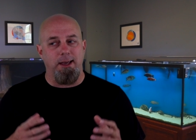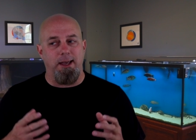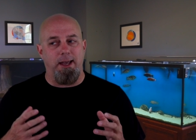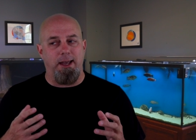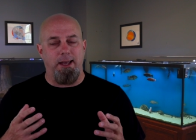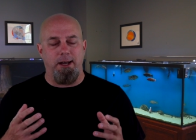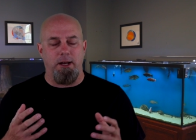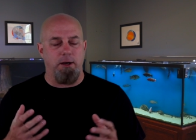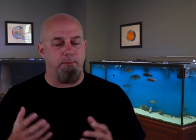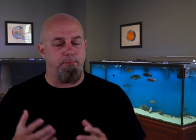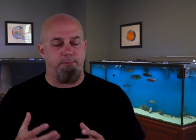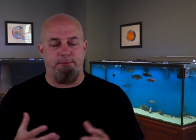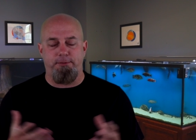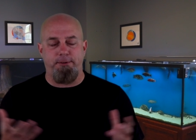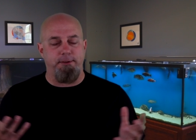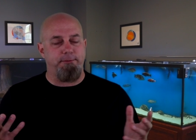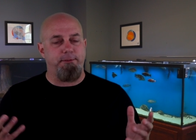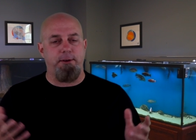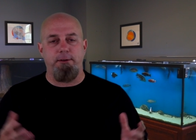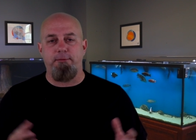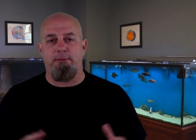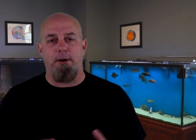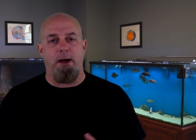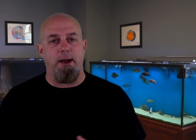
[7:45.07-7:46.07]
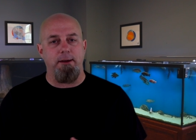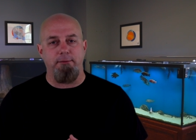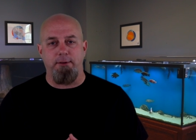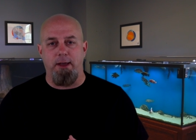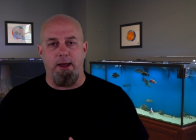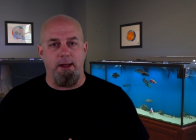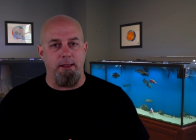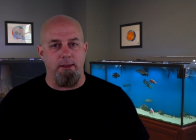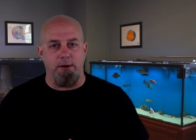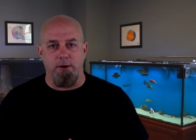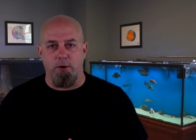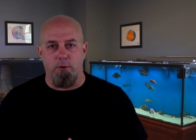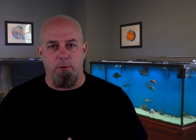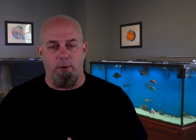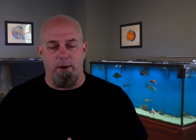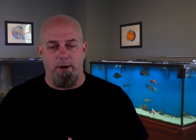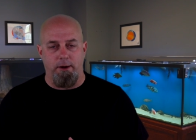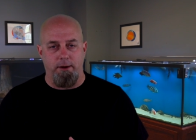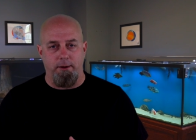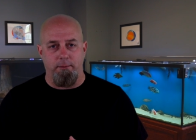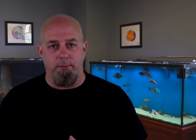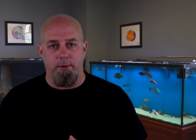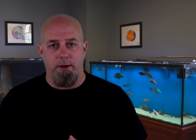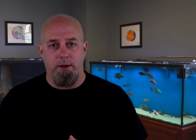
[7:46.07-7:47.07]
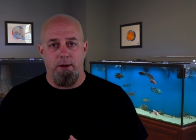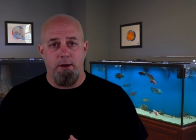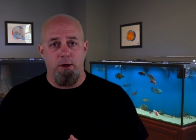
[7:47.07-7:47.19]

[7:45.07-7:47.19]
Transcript: in a 55-gallon aquarium.